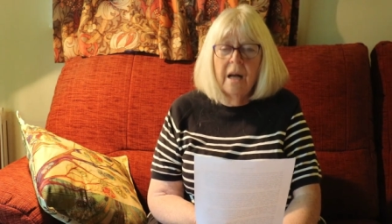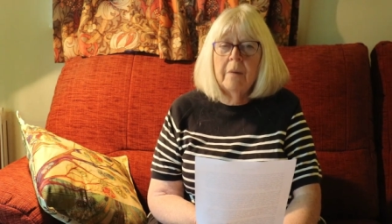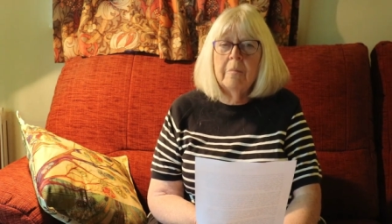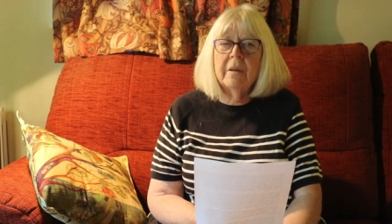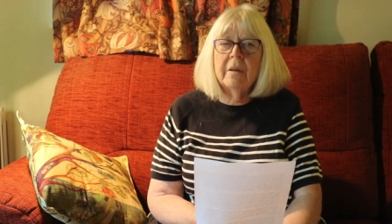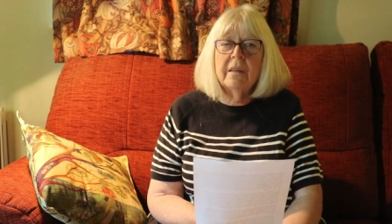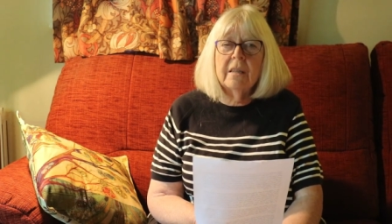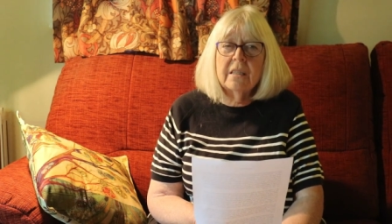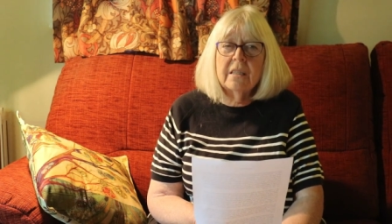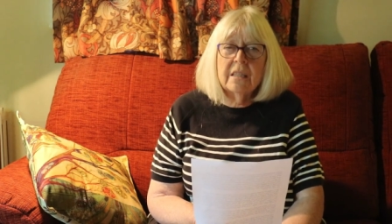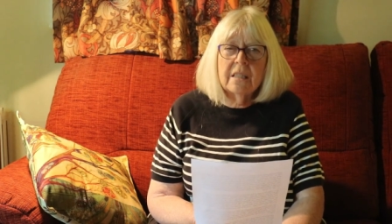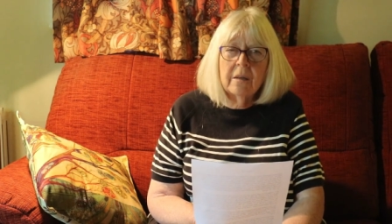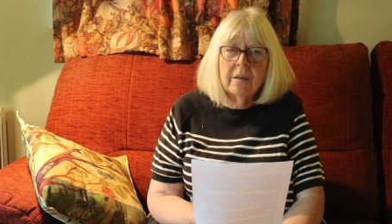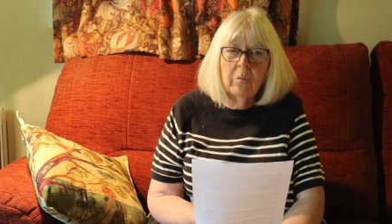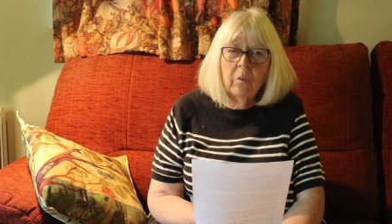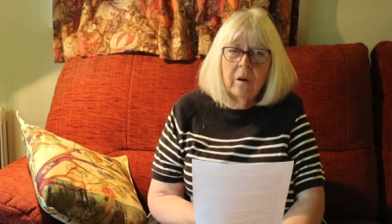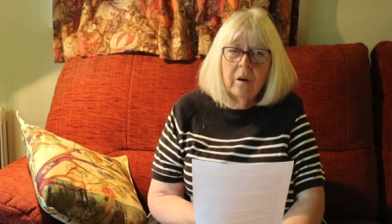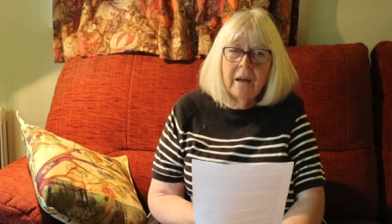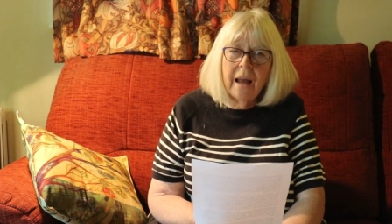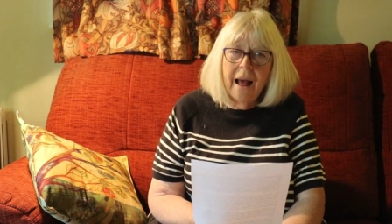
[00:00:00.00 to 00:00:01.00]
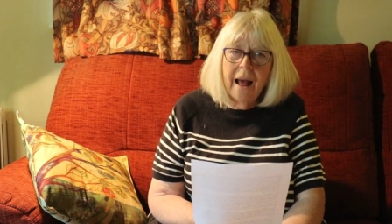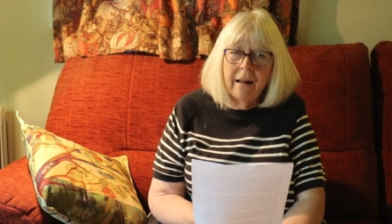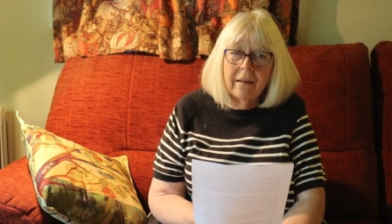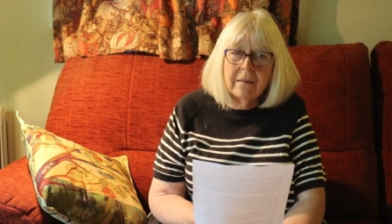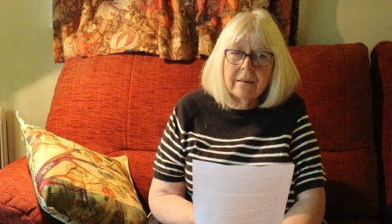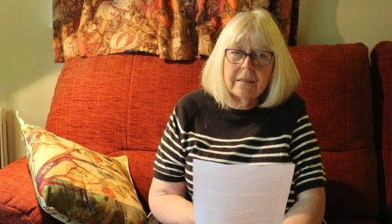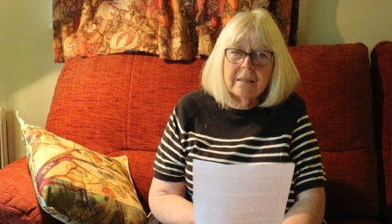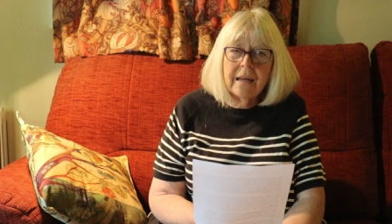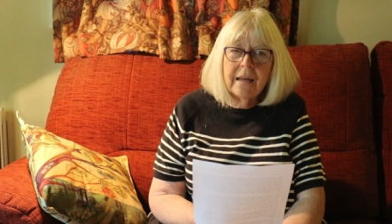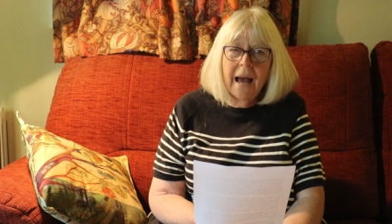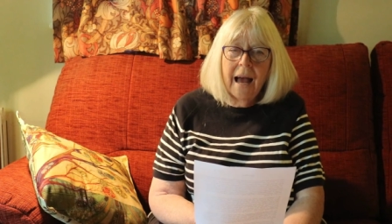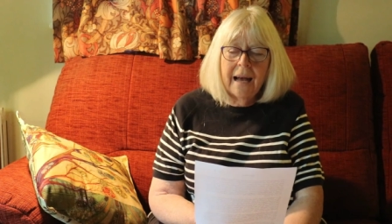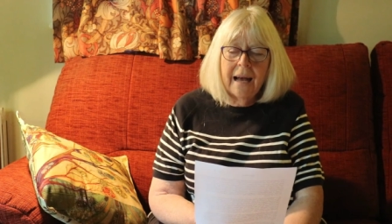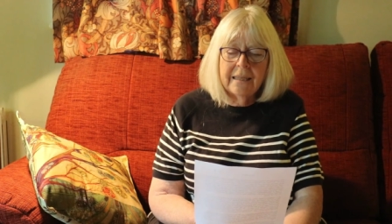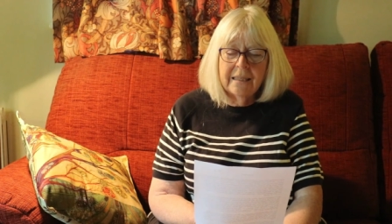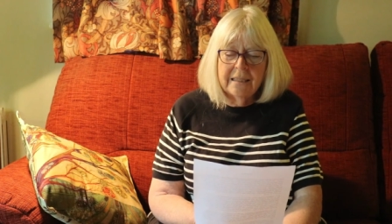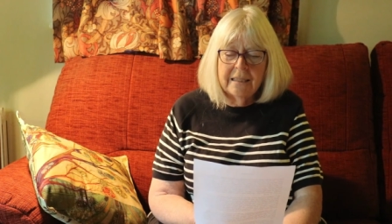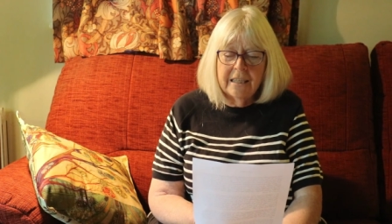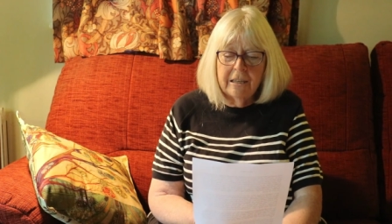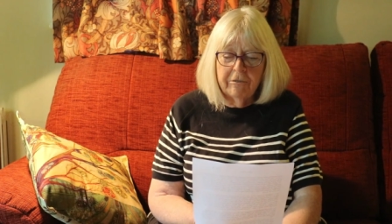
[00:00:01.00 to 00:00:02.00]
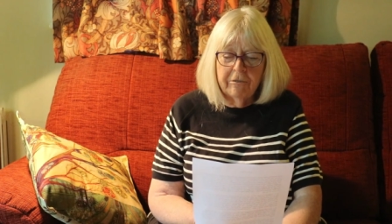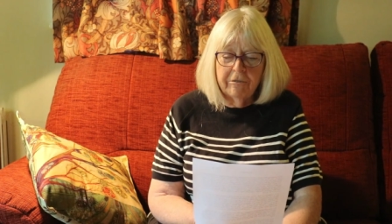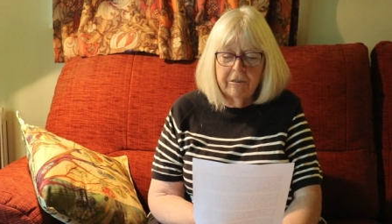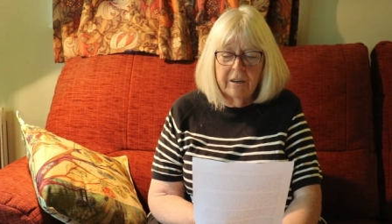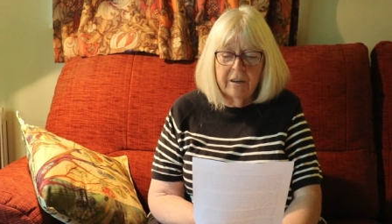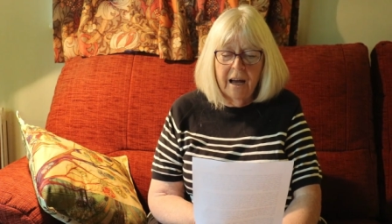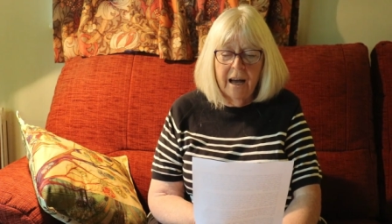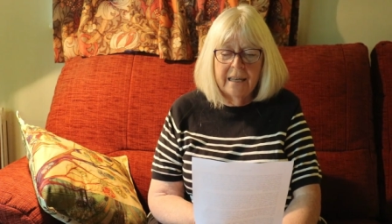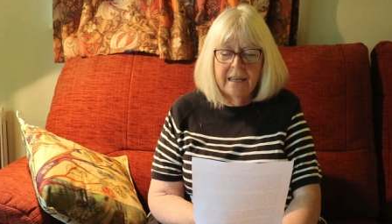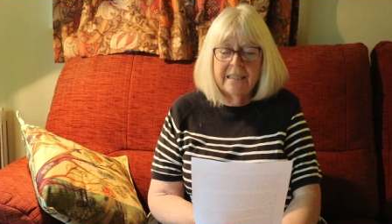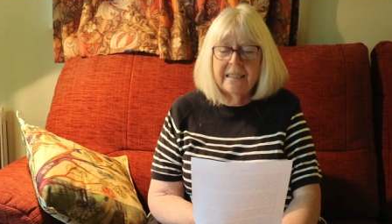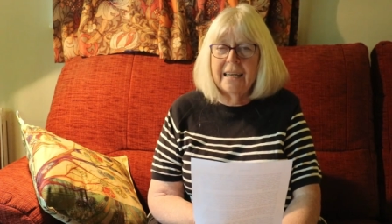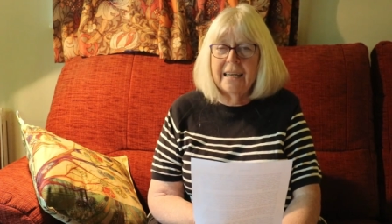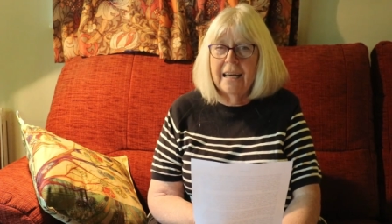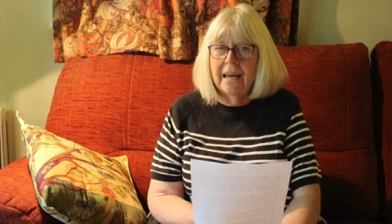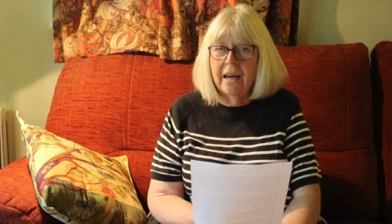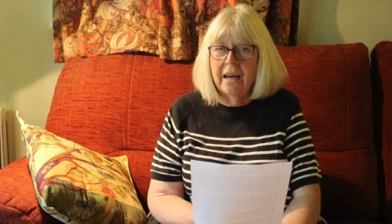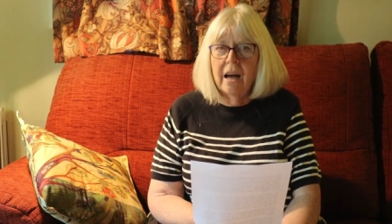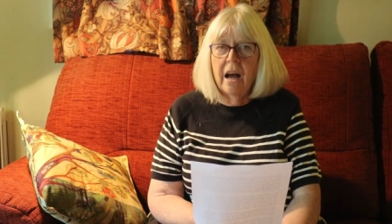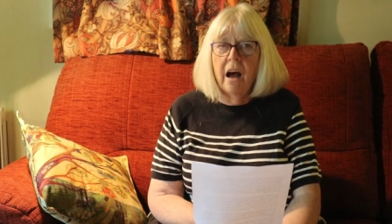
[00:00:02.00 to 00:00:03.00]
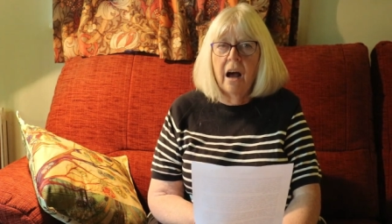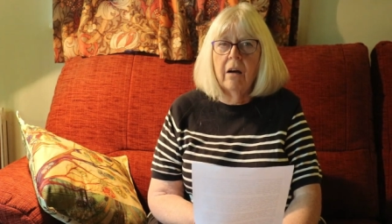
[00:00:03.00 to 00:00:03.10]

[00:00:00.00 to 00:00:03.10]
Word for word: but that someone else had a different idea